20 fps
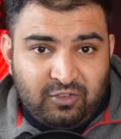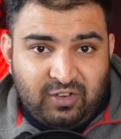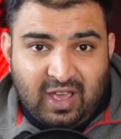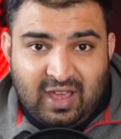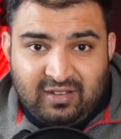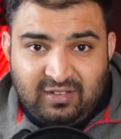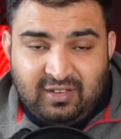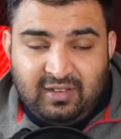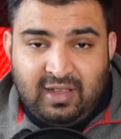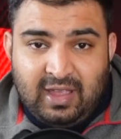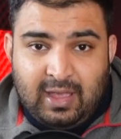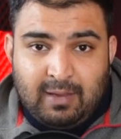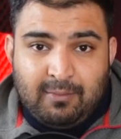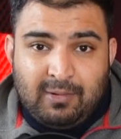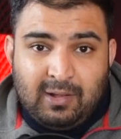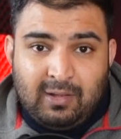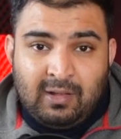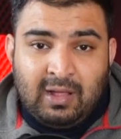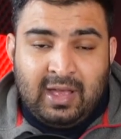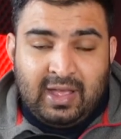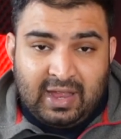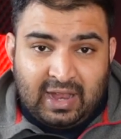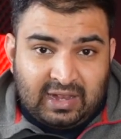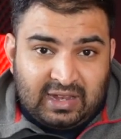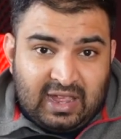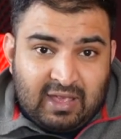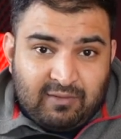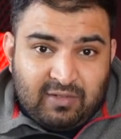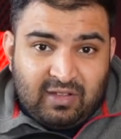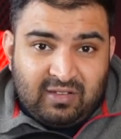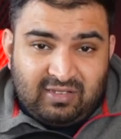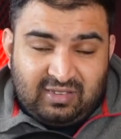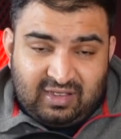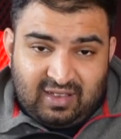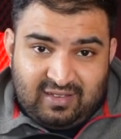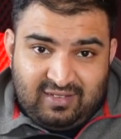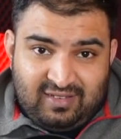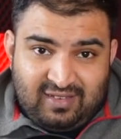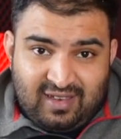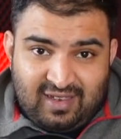charging cable, it gives you
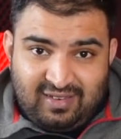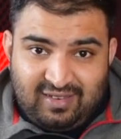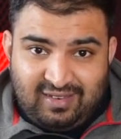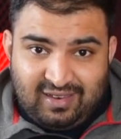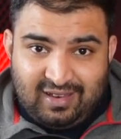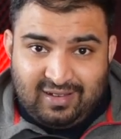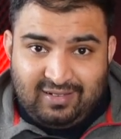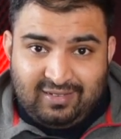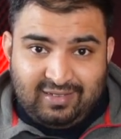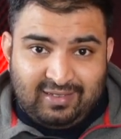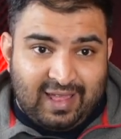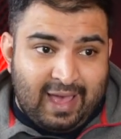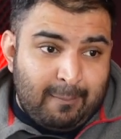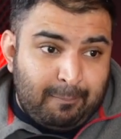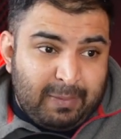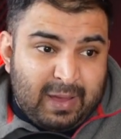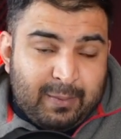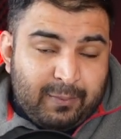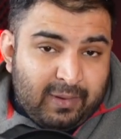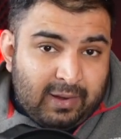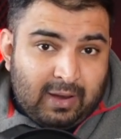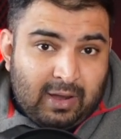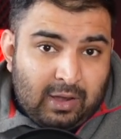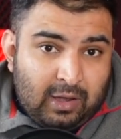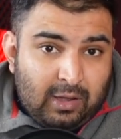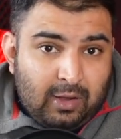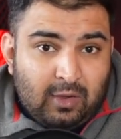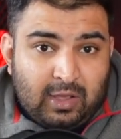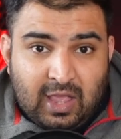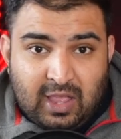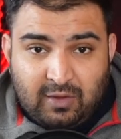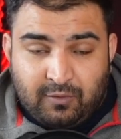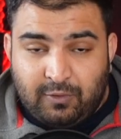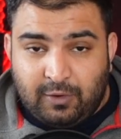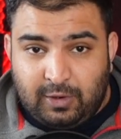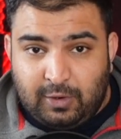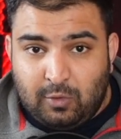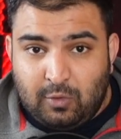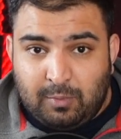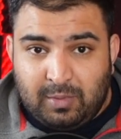suggestions that people are looking
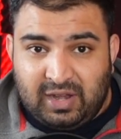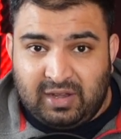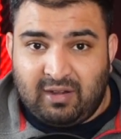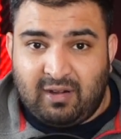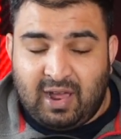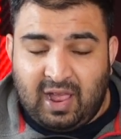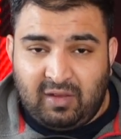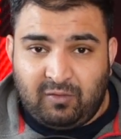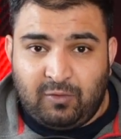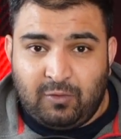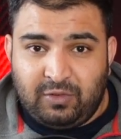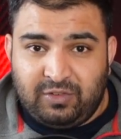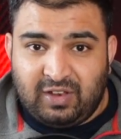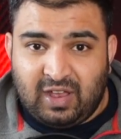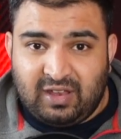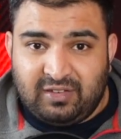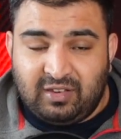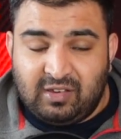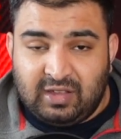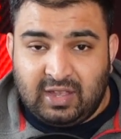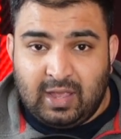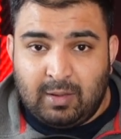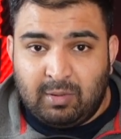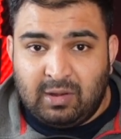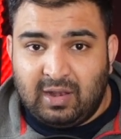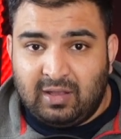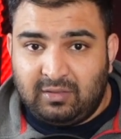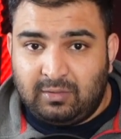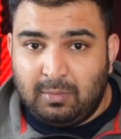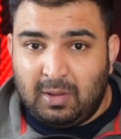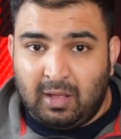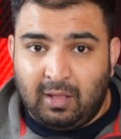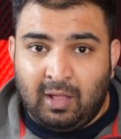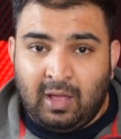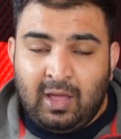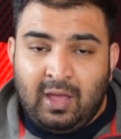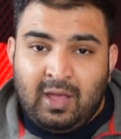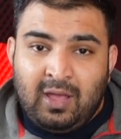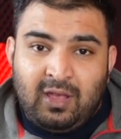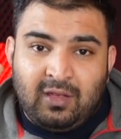for 2 meter iPhone charging cable as well.
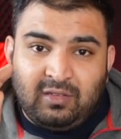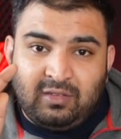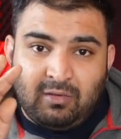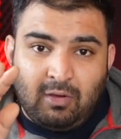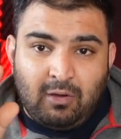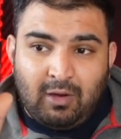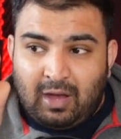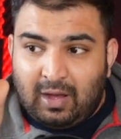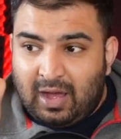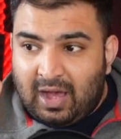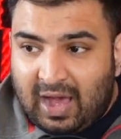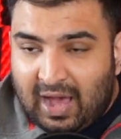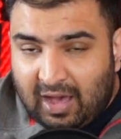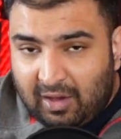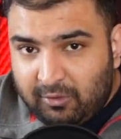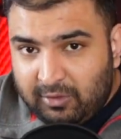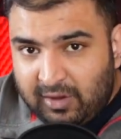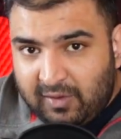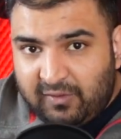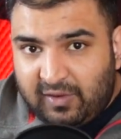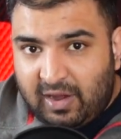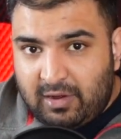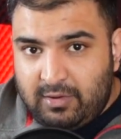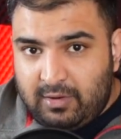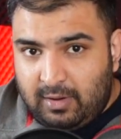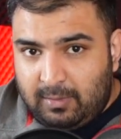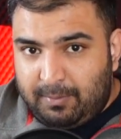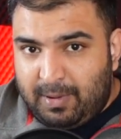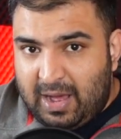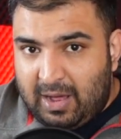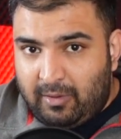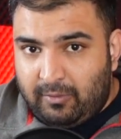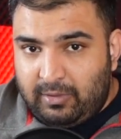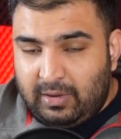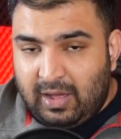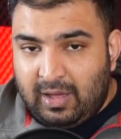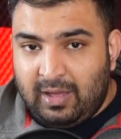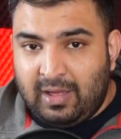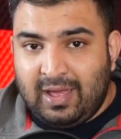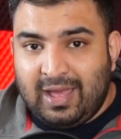So out of
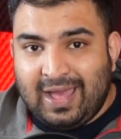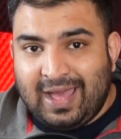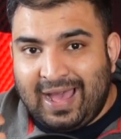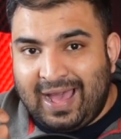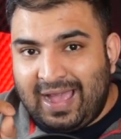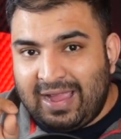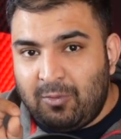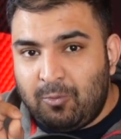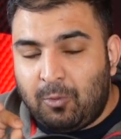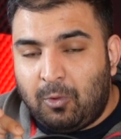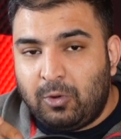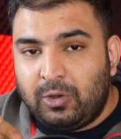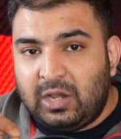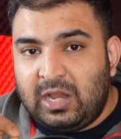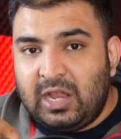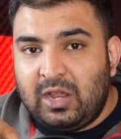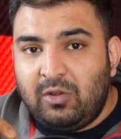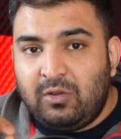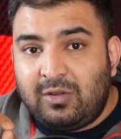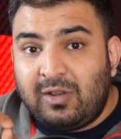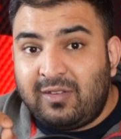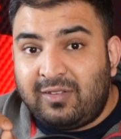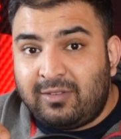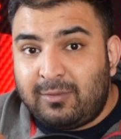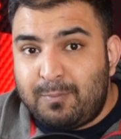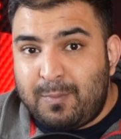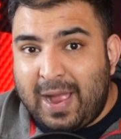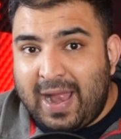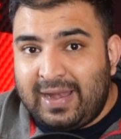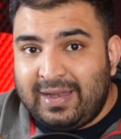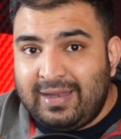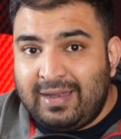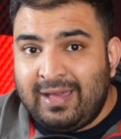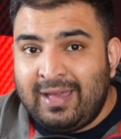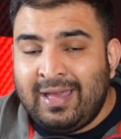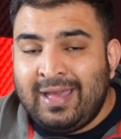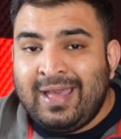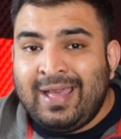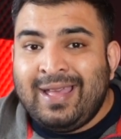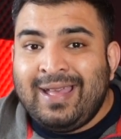£100, I want you to spend
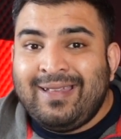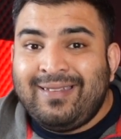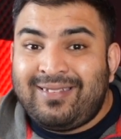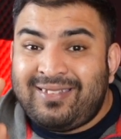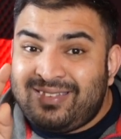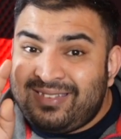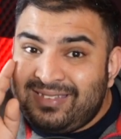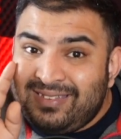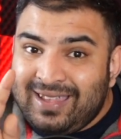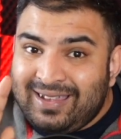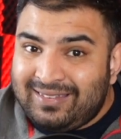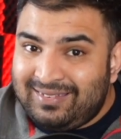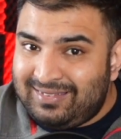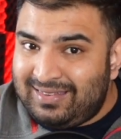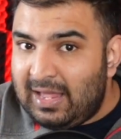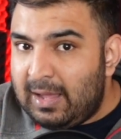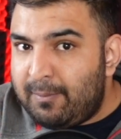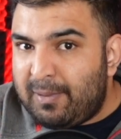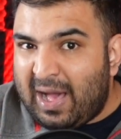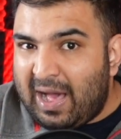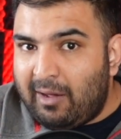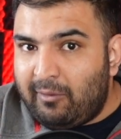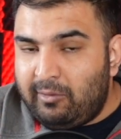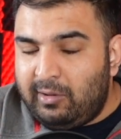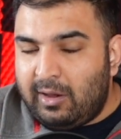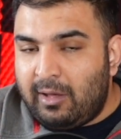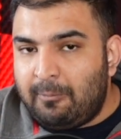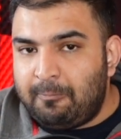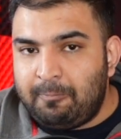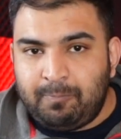£60